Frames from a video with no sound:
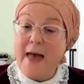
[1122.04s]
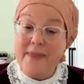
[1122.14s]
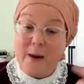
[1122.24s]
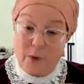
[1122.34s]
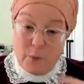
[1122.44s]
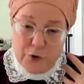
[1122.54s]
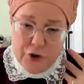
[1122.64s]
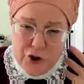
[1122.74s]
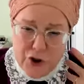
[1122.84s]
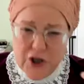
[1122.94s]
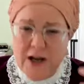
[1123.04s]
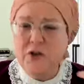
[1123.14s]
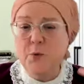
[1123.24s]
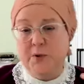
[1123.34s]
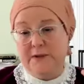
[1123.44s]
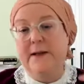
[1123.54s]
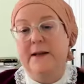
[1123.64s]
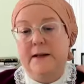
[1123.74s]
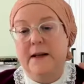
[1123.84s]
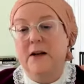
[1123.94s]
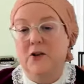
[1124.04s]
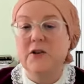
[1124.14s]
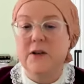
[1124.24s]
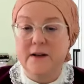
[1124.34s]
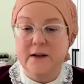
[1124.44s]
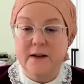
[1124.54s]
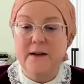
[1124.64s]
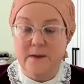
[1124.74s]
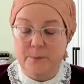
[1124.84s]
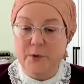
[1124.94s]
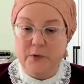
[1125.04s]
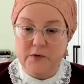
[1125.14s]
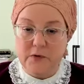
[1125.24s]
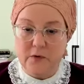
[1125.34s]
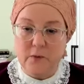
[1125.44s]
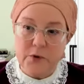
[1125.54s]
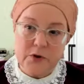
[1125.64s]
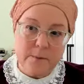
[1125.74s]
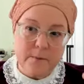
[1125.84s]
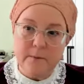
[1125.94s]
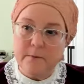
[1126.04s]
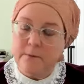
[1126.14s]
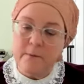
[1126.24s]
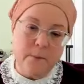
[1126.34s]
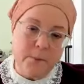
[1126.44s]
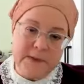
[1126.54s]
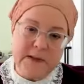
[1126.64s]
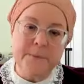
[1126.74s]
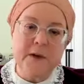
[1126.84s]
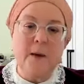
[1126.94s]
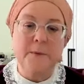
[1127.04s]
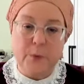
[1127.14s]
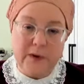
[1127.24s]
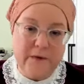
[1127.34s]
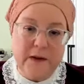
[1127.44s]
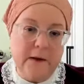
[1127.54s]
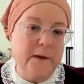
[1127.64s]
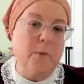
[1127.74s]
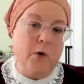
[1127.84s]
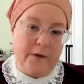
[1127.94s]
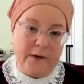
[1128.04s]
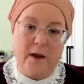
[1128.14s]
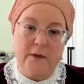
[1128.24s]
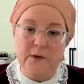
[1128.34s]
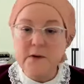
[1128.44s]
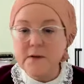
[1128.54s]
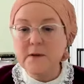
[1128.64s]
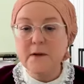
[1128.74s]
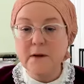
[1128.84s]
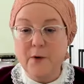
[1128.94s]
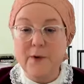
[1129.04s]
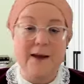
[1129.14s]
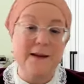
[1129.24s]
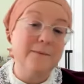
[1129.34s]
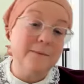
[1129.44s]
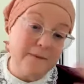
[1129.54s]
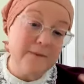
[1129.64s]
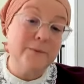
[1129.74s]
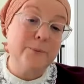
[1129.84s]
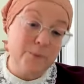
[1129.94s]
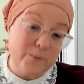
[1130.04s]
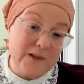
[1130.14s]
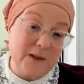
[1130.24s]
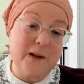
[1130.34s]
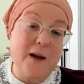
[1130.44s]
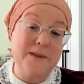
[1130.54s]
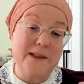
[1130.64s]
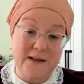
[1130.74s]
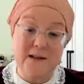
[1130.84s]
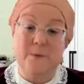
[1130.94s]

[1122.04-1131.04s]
and that when we're genuinely engaged in Hitbodedut, which sometimes we feel it more than others, okay, sometimes